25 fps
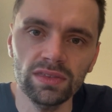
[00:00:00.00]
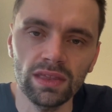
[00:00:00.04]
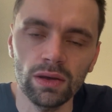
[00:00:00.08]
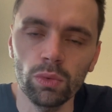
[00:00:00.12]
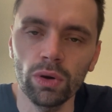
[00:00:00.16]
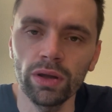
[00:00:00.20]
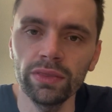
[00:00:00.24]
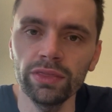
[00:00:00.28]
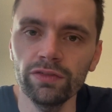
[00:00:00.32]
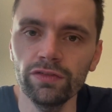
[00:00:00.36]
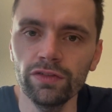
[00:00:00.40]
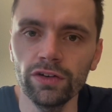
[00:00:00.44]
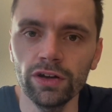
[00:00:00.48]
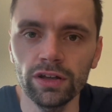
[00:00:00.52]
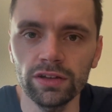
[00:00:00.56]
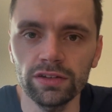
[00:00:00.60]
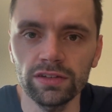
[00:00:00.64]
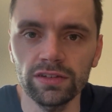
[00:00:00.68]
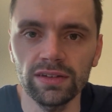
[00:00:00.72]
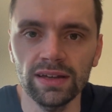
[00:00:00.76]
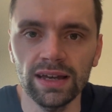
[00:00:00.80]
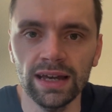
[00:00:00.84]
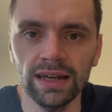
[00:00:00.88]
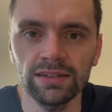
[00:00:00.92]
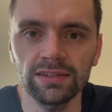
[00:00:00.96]
They won the
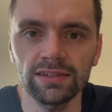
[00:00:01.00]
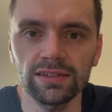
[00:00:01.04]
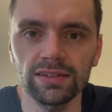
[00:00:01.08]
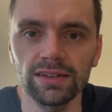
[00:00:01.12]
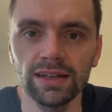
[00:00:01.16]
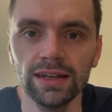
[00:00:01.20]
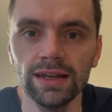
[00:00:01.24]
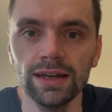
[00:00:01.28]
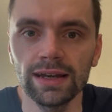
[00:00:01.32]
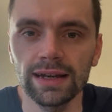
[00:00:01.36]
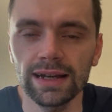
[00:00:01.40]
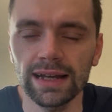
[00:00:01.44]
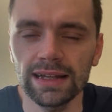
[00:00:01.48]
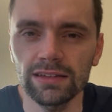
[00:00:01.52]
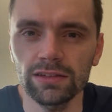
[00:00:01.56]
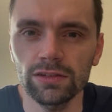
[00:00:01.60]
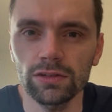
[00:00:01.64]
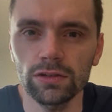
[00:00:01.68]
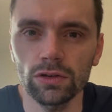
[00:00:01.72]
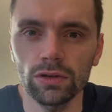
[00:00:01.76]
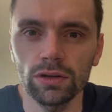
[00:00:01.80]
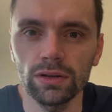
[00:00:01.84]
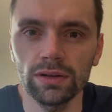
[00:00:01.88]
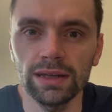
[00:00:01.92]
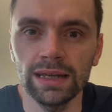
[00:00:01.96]
first test
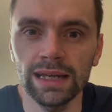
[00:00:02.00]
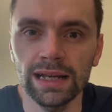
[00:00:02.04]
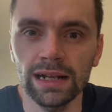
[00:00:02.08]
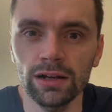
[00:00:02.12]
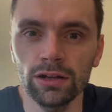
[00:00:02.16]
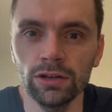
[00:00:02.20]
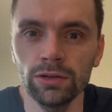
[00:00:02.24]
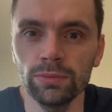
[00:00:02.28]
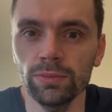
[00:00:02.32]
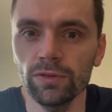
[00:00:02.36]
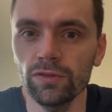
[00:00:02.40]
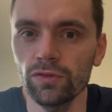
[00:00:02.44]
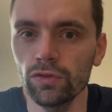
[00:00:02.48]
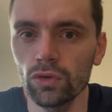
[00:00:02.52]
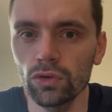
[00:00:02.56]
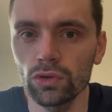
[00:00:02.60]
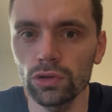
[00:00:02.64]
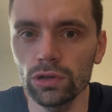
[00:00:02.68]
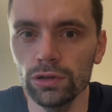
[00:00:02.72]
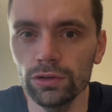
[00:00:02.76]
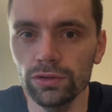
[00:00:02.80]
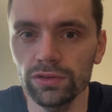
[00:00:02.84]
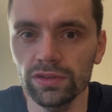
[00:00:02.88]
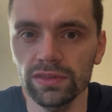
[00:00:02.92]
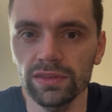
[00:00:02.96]
against England before
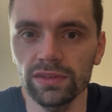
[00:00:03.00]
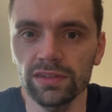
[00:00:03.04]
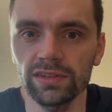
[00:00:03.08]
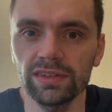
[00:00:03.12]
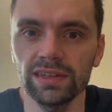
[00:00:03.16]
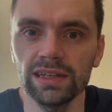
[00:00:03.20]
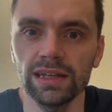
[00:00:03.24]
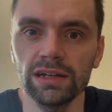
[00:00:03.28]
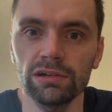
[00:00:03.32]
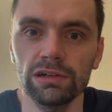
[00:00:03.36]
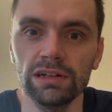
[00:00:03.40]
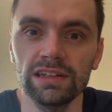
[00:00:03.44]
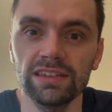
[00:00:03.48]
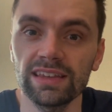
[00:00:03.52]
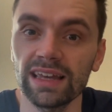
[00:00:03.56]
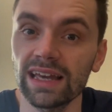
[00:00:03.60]
losing the series.